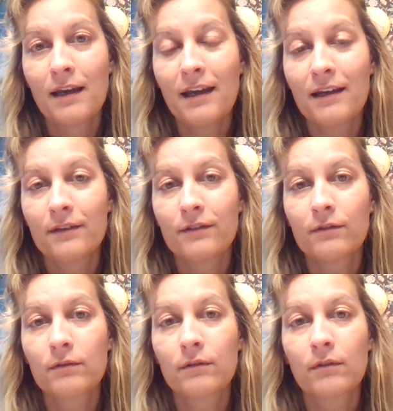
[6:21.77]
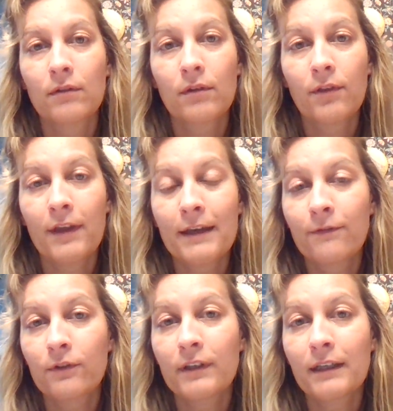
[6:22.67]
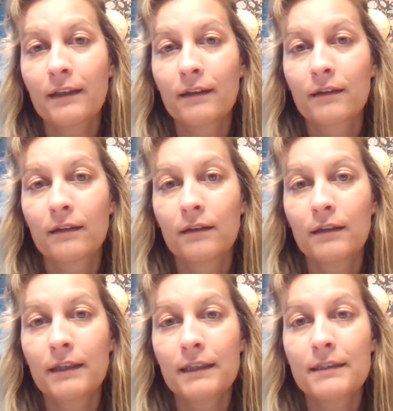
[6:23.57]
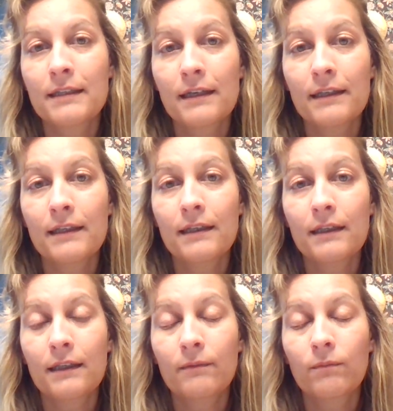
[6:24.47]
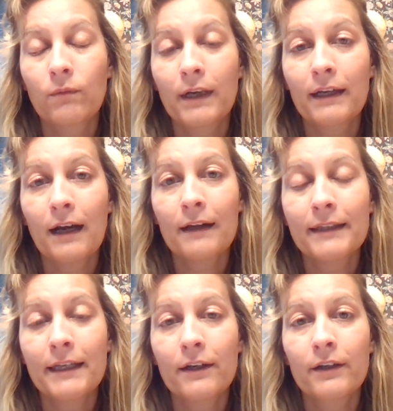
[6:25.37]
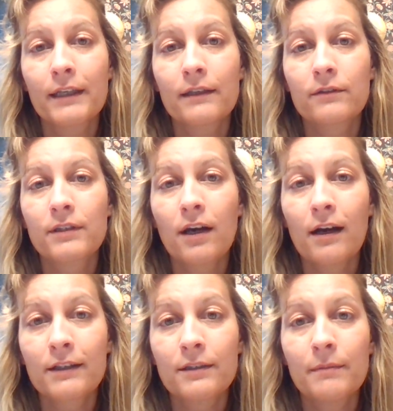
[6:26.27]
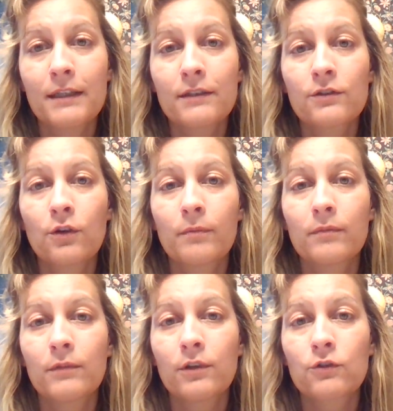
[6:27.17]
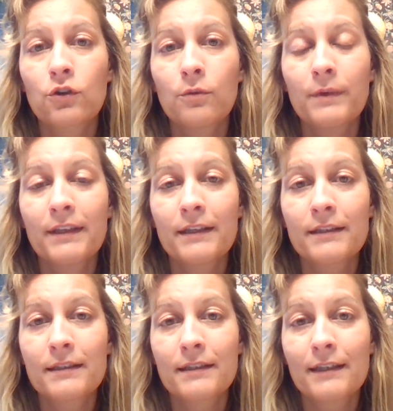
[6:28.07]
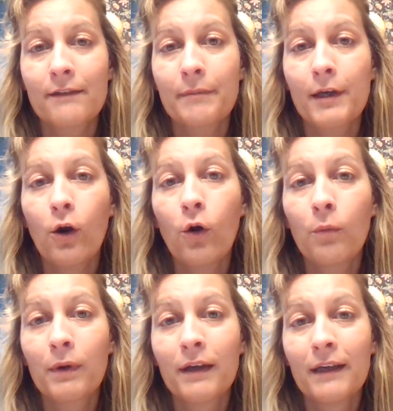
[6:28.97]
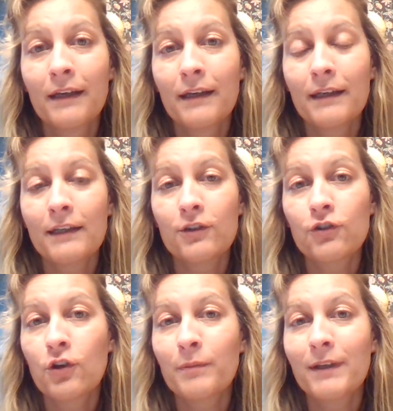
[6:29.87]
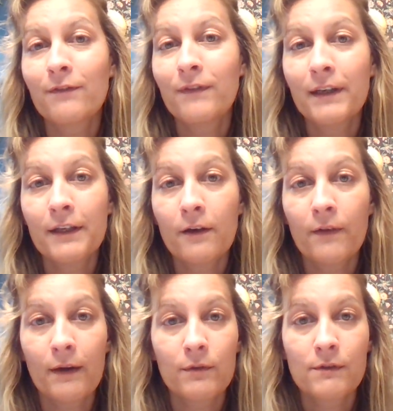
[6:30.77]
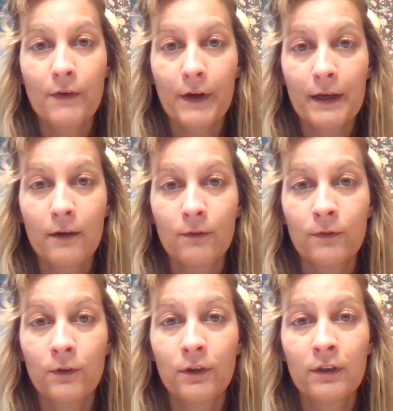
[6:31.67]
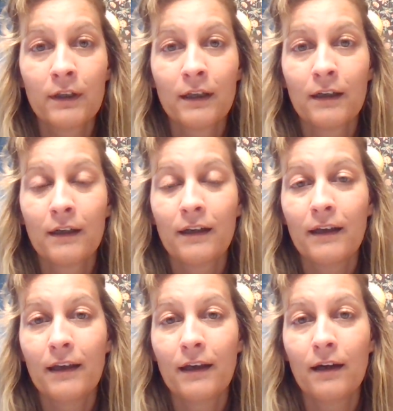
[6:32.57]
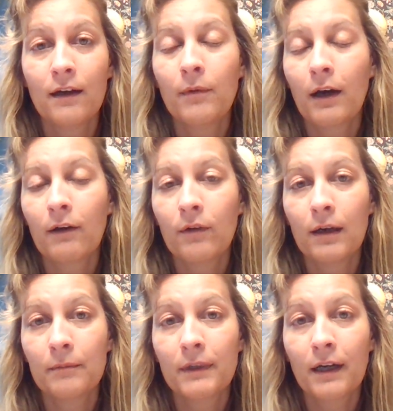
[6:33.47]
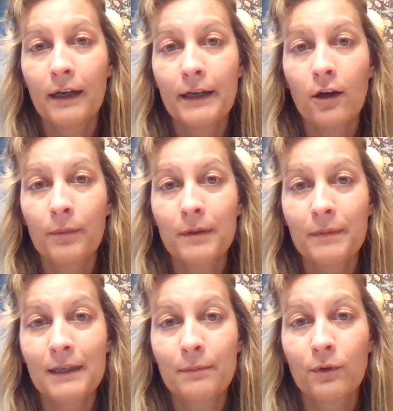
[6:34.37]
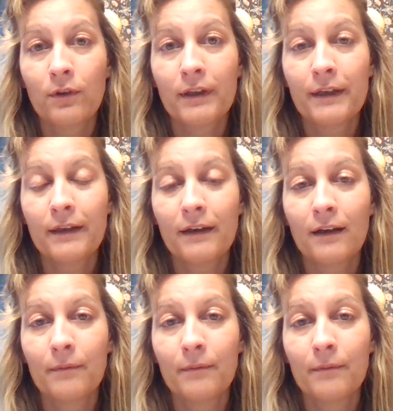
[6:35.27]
And thankfully, he did. He when I got there, he talked to me, told me things to give me hope. He showed me a video that was very helpful about God helping people, and